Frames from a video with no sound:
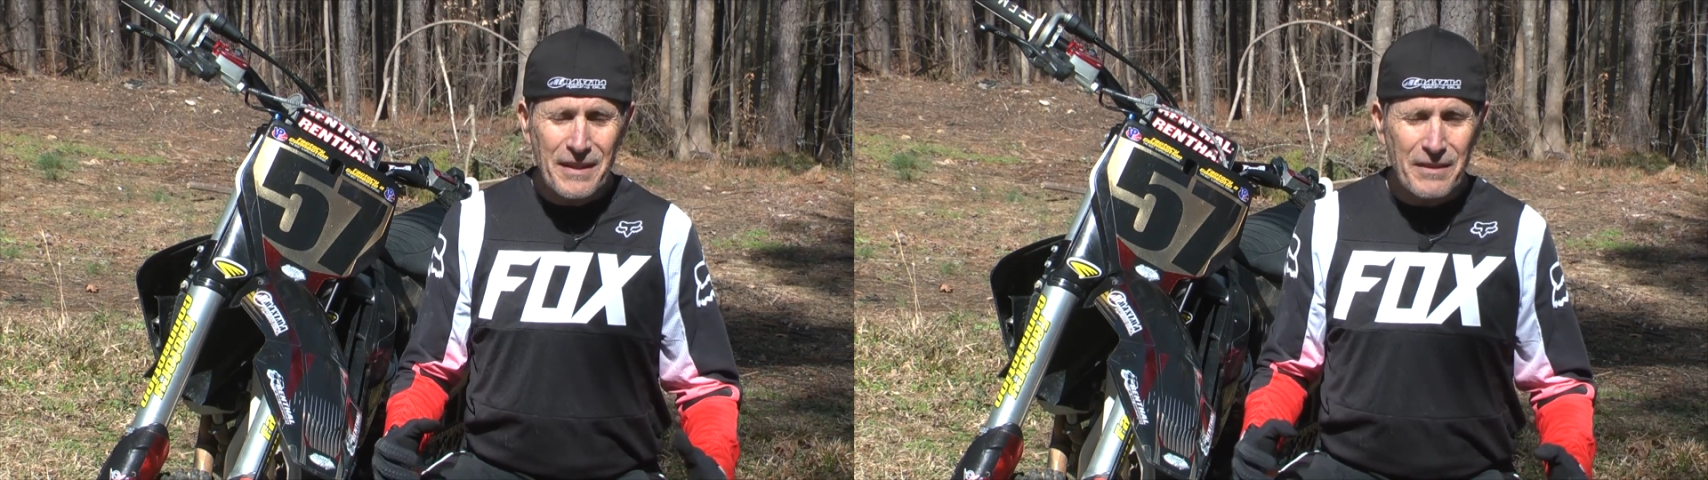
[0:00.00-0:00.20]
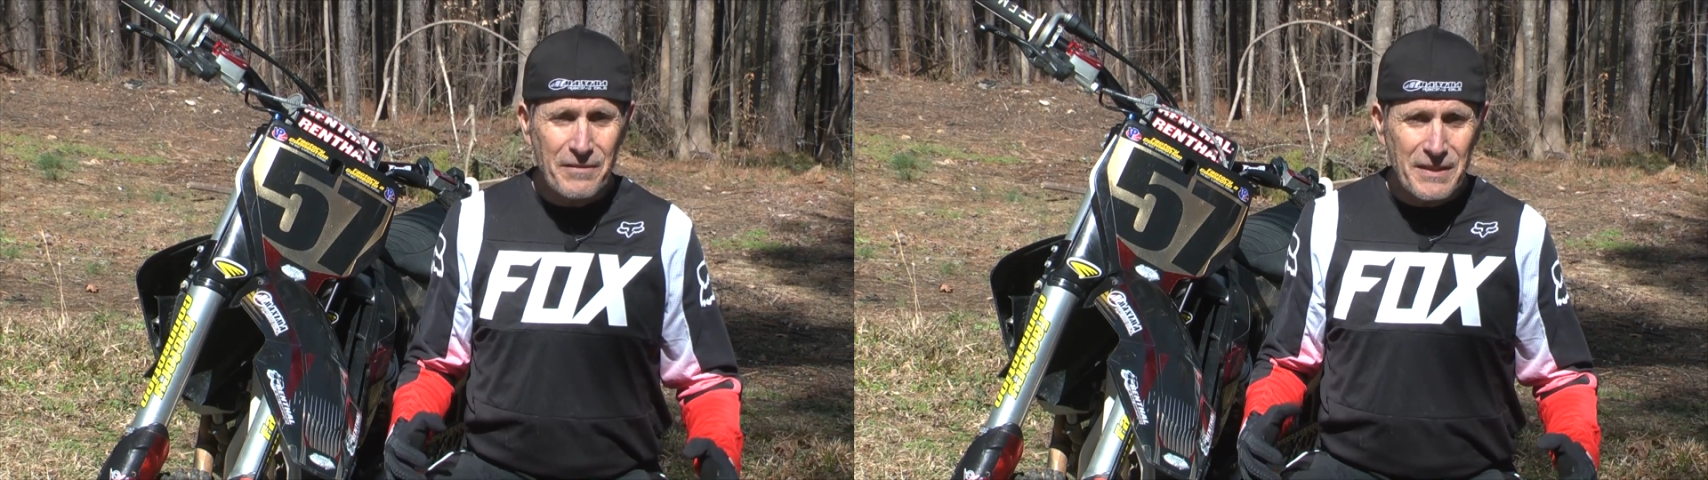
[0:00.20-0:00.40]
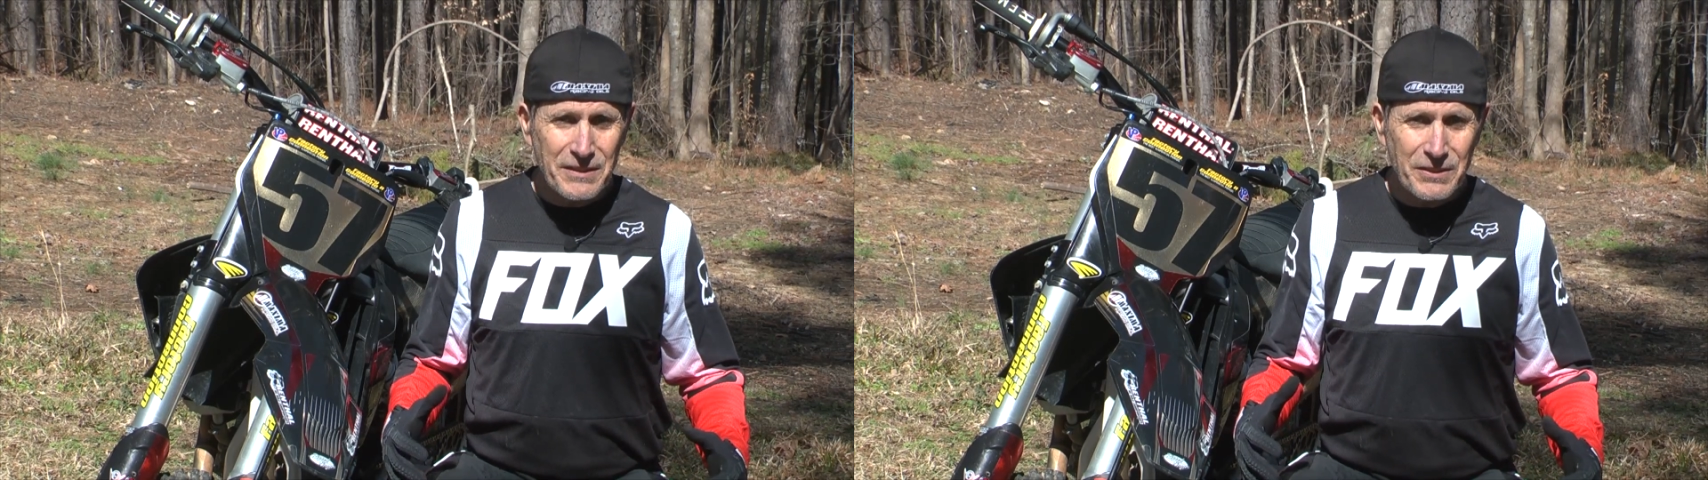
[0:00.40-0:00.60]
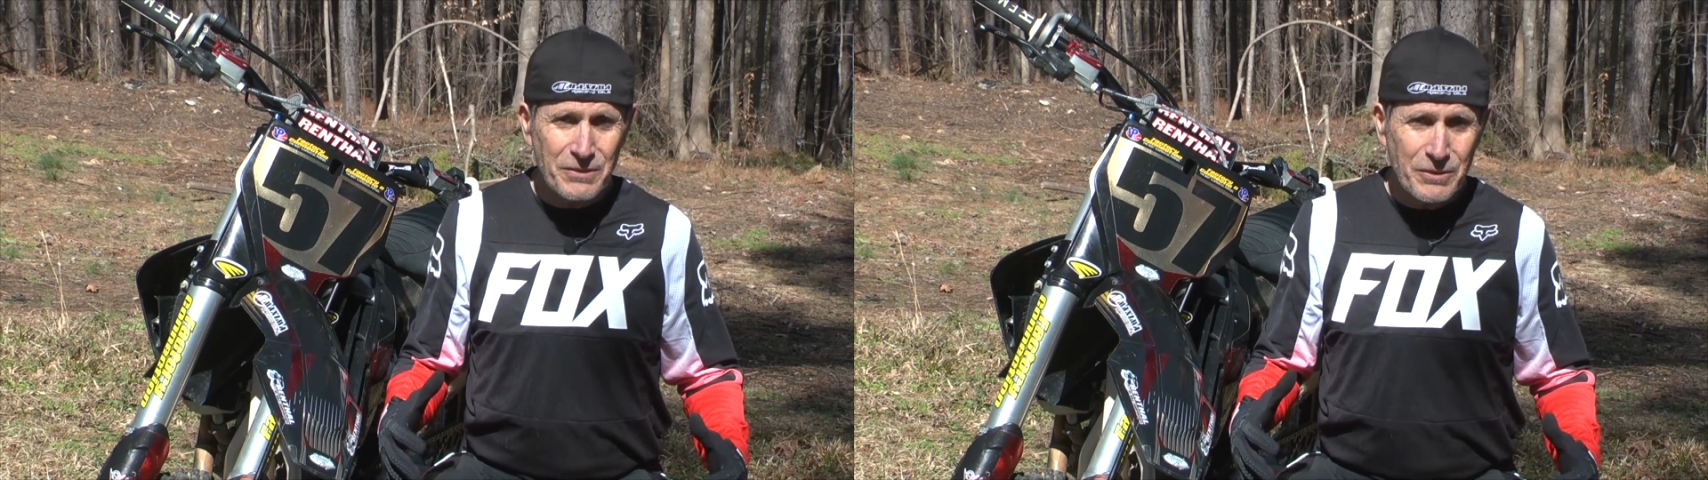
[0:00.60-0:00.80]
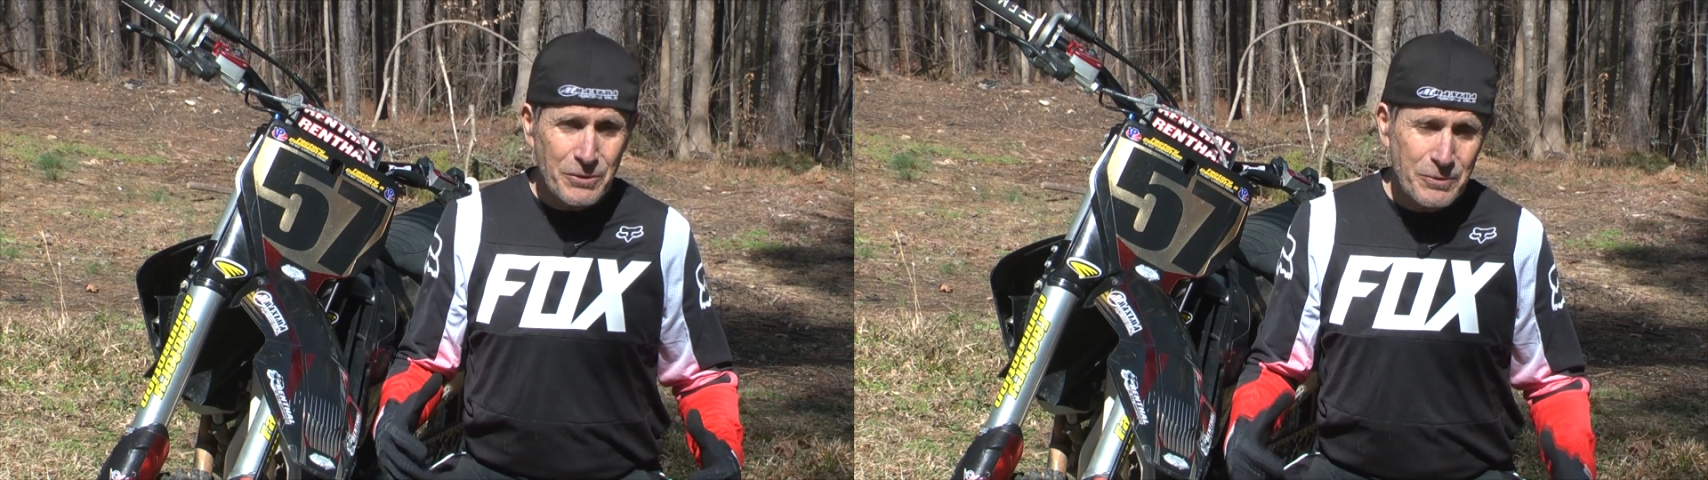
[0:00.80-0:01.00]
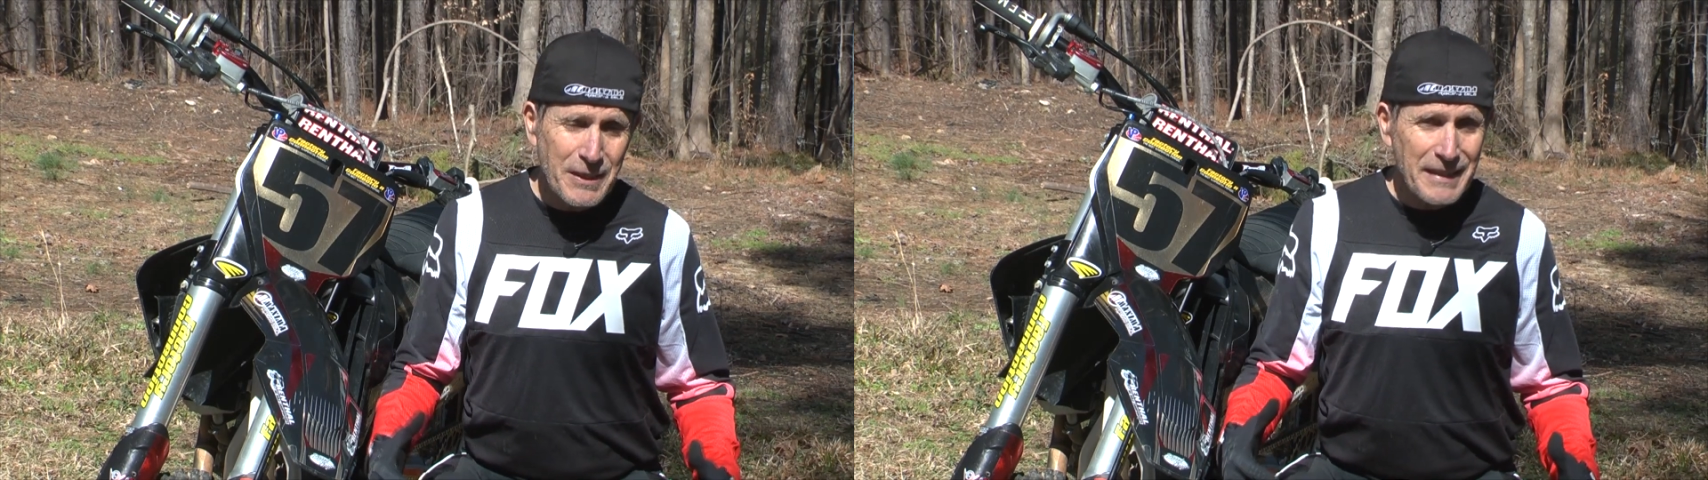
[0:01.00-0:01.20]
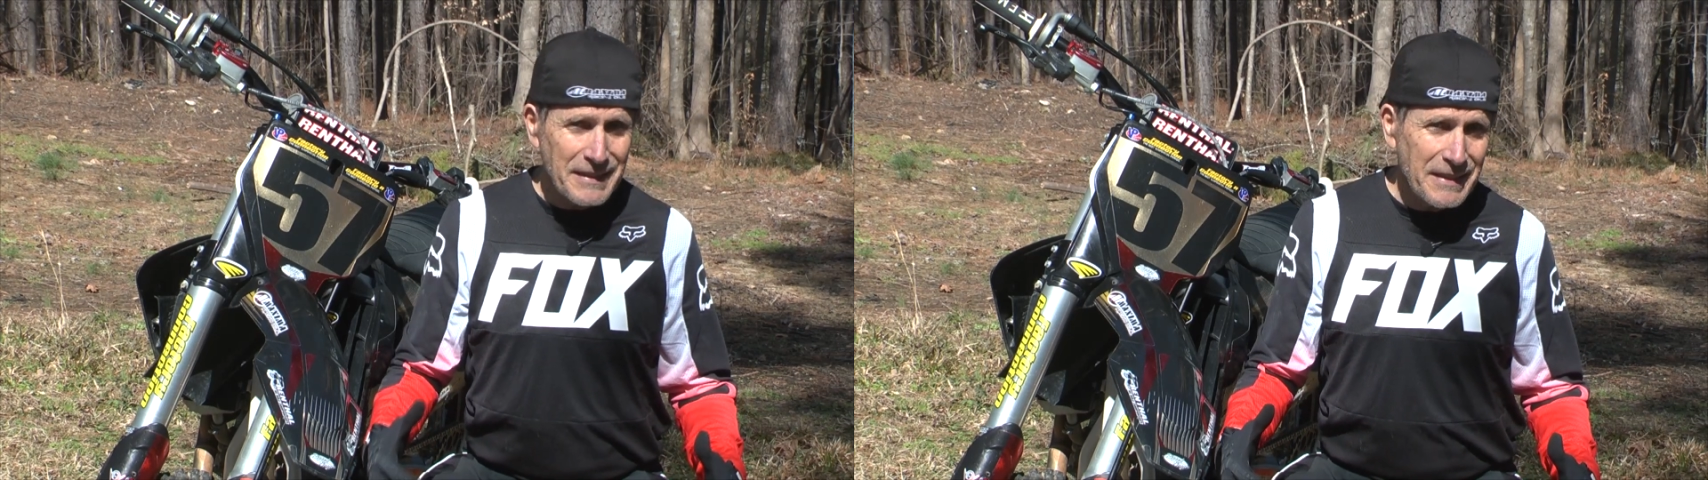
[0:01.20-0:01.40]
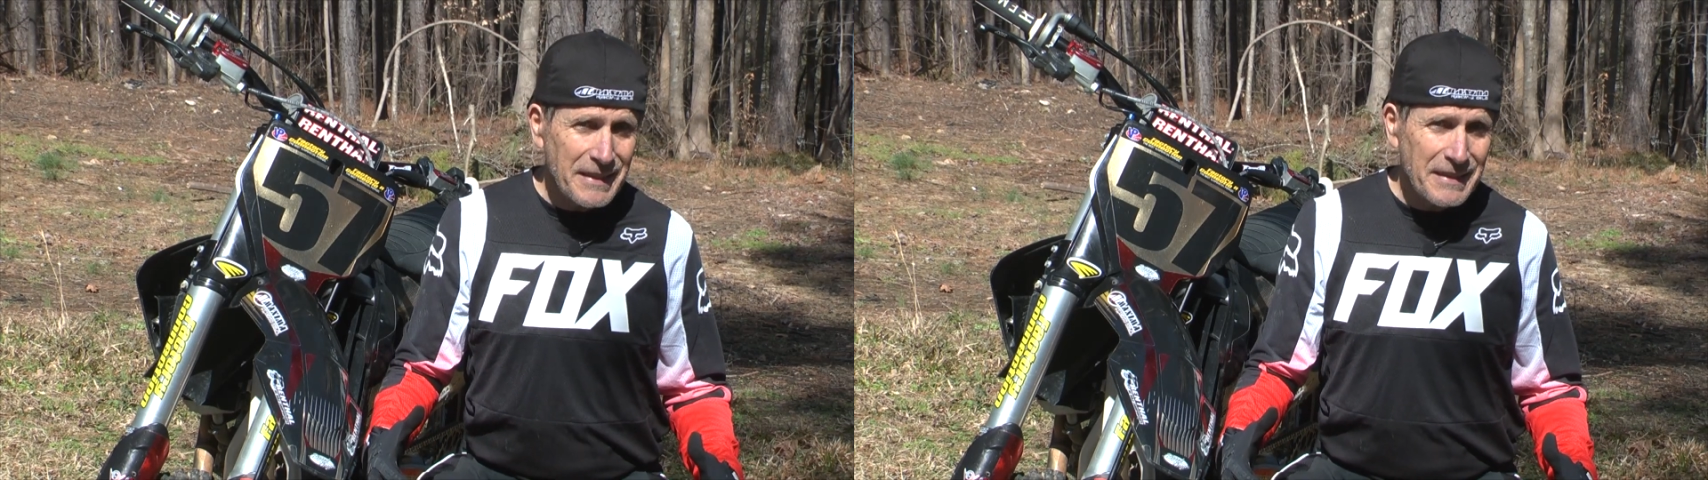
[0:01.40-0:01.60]
of this new
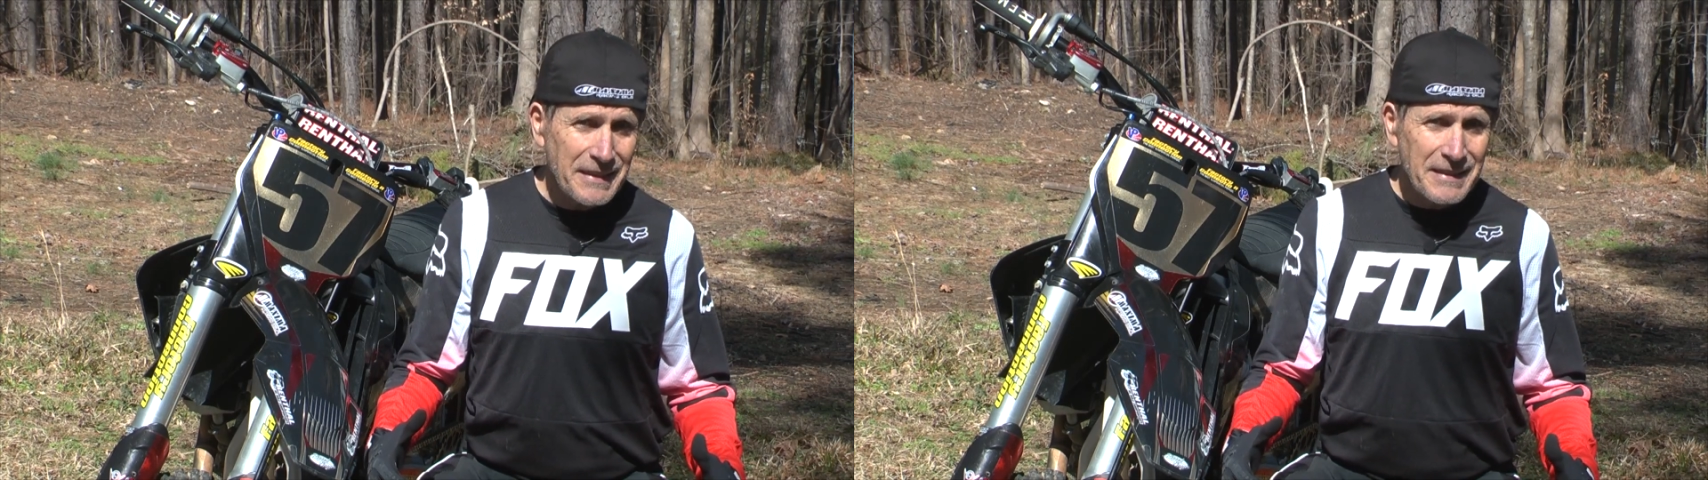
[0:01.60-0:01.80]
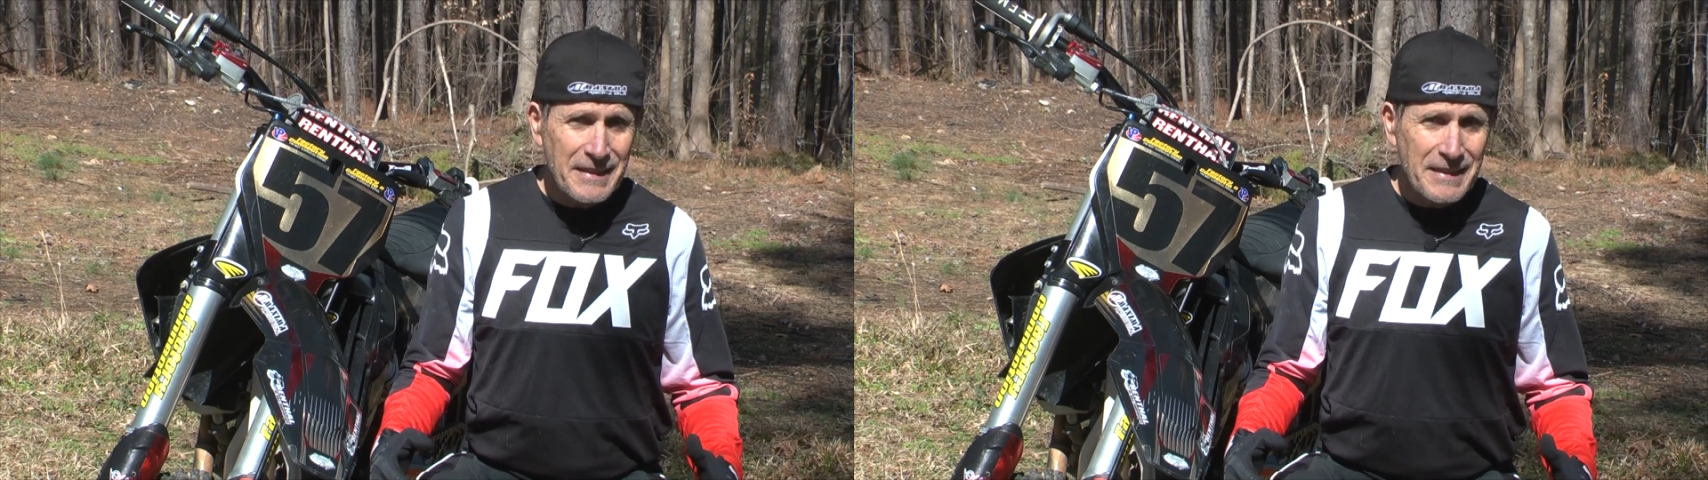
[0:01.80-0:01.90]
technique